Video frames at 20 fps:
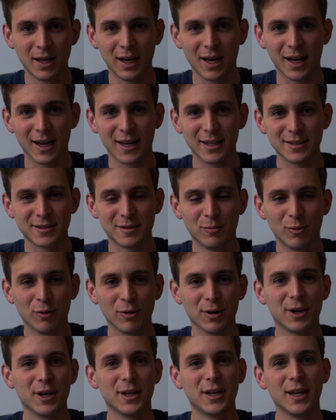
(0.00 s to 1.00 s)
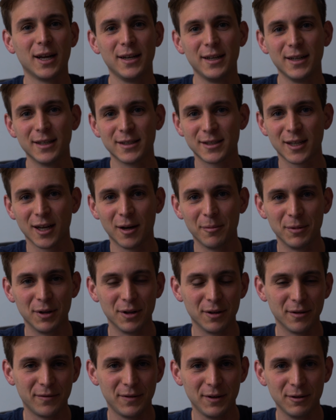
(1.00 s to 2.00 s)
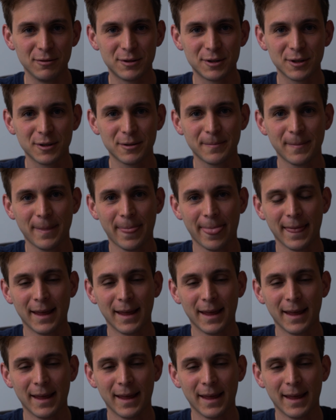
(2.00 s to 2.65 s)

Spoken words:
I got some more good ideas coming in the future.